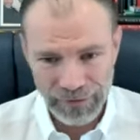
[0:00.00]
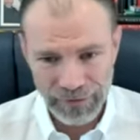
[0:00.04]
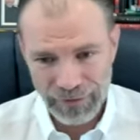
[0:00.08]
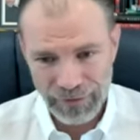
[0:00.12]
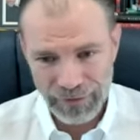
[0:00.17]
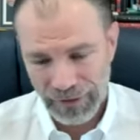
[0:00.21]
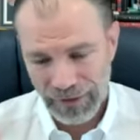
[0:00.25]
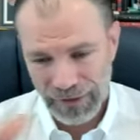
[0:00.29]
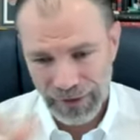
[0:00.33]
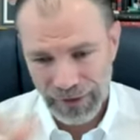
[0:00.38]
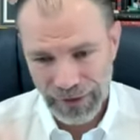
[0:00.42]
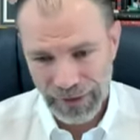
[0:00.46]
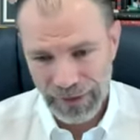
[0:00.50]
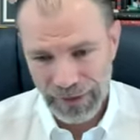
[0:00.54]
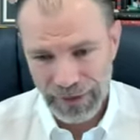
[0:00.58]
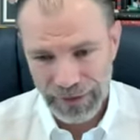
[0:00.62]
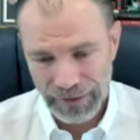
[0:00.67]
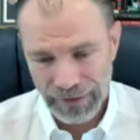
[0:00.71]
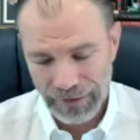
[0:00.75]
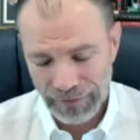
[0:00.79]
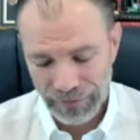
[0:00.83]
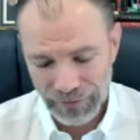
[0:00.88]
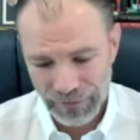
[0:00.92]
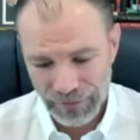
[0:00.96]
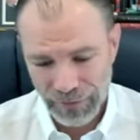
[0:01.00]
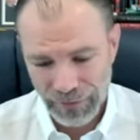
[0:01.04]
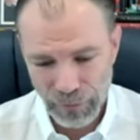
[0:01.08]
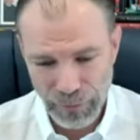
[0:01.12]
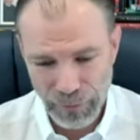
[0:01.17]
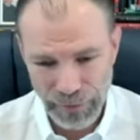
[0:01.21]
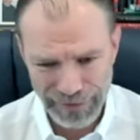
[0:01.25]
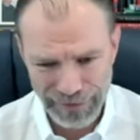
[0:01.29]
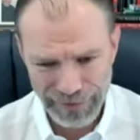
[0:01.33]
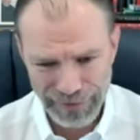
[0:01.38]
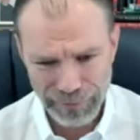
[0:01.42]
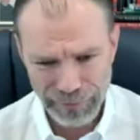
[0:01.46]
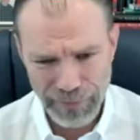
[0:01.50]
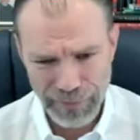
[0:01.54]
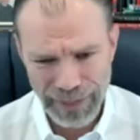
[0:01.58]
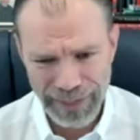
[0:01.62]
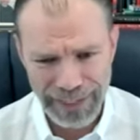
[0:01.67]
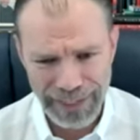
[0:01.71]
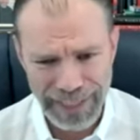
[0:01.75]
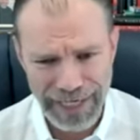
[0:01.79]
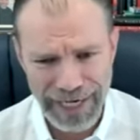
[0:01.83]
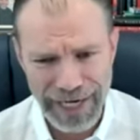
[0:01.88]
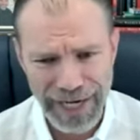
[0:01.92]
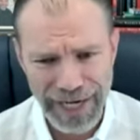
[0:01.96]
the wheel of my
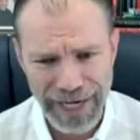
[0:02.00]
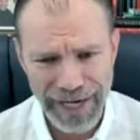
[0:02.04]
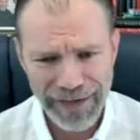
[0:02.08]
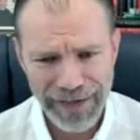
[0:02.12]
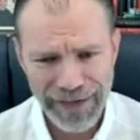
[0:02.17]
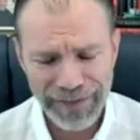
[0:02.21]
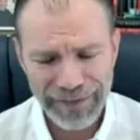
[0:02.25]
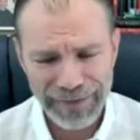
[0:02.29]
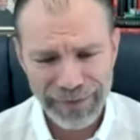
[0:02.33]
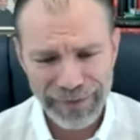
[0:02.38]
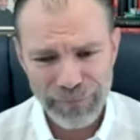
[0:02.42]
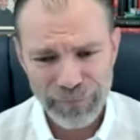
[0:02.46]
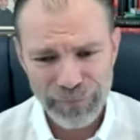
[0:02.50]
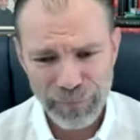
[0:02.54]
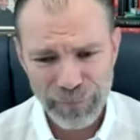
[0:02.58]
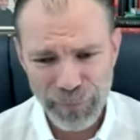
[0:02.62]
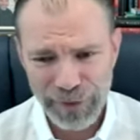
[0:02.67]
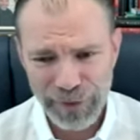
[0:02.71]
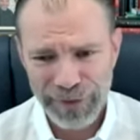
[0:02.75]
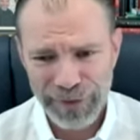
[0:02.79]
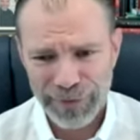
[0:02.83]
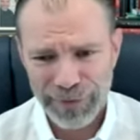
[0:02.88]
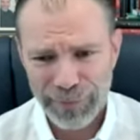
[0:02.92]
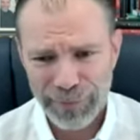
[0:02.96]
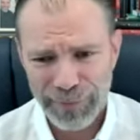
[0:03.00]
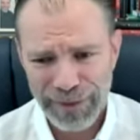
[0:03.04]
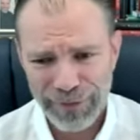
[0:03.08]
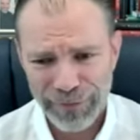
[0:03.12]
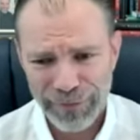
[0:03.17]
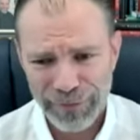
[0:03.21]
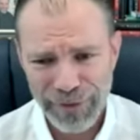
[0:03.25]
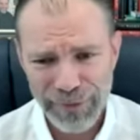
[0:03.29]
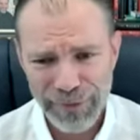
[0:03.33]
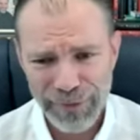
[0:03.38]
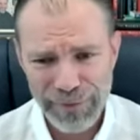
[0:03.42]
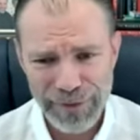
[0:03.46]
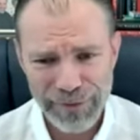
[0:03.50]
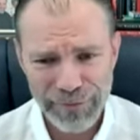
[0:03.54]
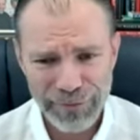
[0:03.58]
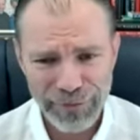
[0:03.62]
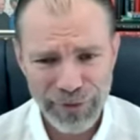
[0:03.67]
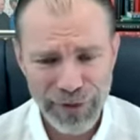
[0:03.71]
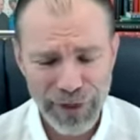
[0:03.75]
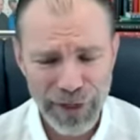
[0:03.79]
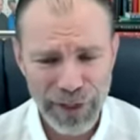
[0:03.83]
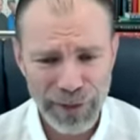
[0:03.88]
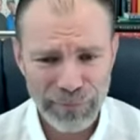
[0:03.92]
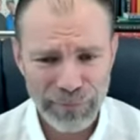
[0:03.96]
car where I spend a fair bit of
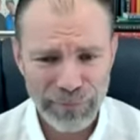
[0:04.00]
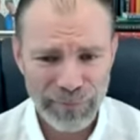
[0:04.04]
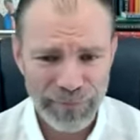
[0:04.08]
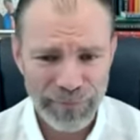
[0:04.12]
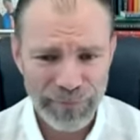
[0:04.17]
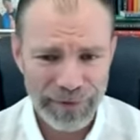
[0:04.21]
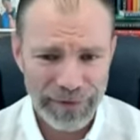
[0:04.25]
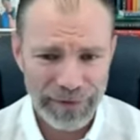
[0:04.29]
time.